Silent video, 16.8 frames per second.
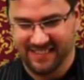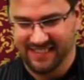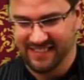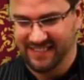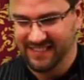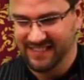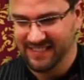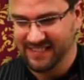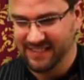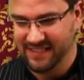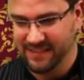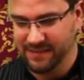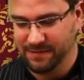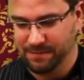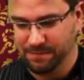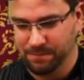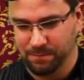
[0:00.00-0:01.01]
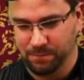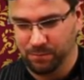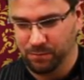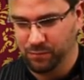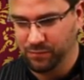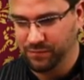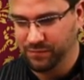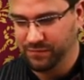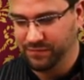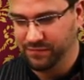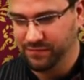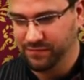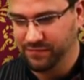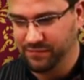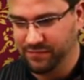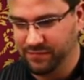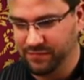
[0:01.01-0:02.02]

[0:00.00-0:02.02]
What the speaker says: (not speaking)